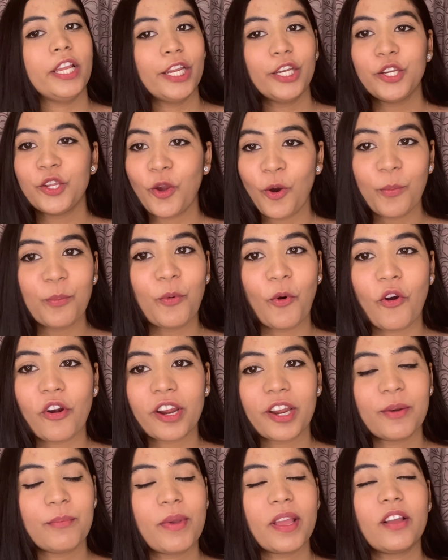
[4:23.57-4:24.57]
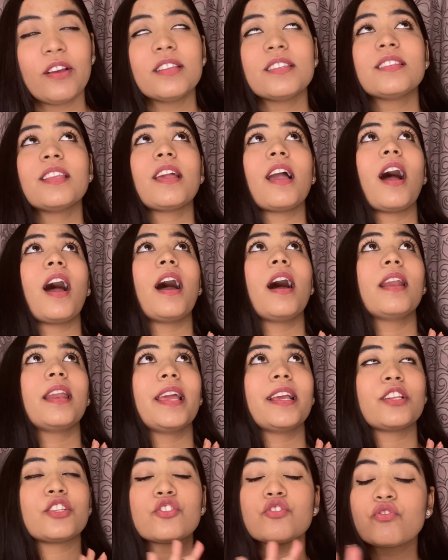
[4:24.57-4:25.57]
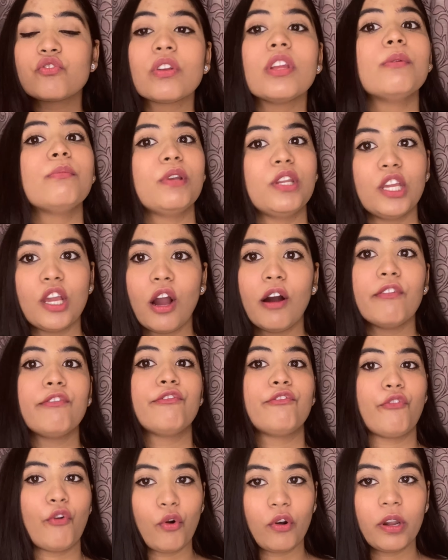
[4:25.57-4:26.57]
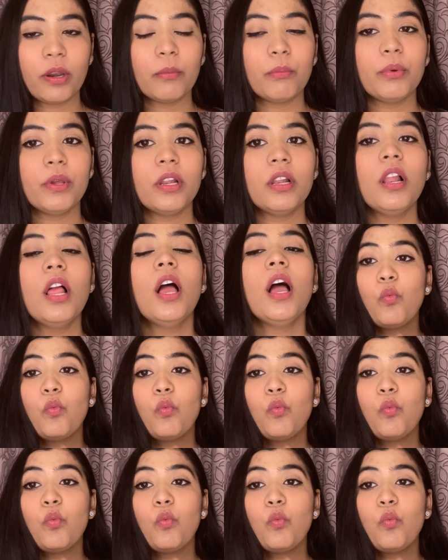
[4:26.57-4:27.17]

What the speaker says: in your pocket because they are extremely affordable.